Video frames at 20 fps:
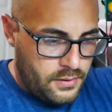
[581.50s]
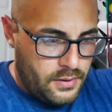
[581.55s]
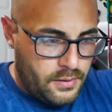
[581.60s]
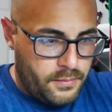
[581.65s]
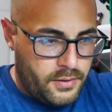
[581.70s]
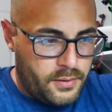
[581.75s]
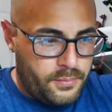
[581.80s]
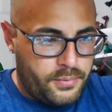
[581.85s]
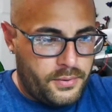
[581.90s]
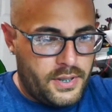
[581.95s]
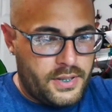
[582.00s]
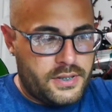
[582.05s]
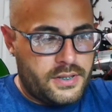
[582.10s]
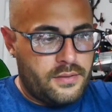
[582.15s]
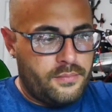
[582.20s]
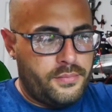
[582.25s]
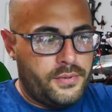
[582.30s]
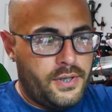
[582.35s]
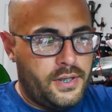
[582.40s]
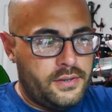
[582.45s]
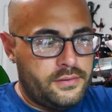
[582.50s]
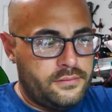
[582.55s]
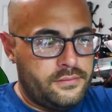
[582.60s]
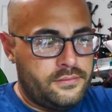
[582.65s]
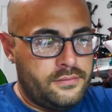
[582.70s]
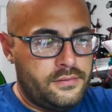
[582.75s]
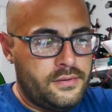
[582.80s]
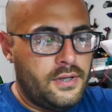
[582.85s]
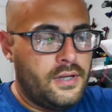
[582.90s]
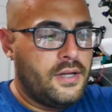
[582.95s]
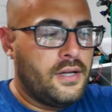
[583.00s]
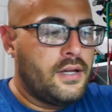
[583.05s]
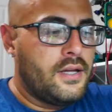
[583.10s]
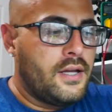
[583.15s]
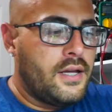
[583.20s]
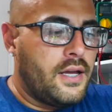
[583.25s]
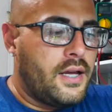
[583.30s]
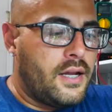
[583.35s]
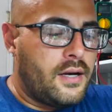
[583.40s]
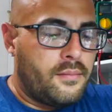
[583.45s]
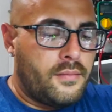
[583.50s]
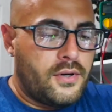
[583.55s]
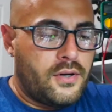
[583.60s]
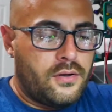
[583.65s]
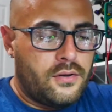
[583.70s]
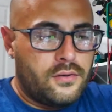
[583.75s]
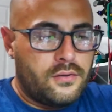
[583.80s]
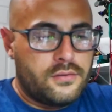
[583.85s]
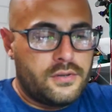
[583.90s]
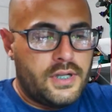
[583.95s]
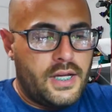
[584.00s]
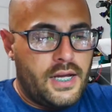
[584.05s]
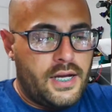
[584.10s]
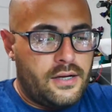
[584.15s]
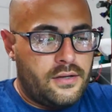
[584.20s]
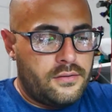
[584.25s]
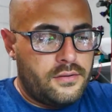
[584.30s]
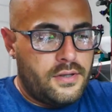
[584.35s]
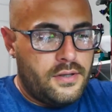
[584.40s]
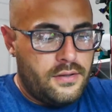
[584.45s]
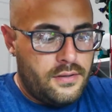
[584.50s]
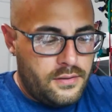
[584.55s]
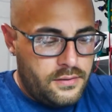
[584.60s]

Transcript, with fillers: I'm going to press the button and I'm going to hold down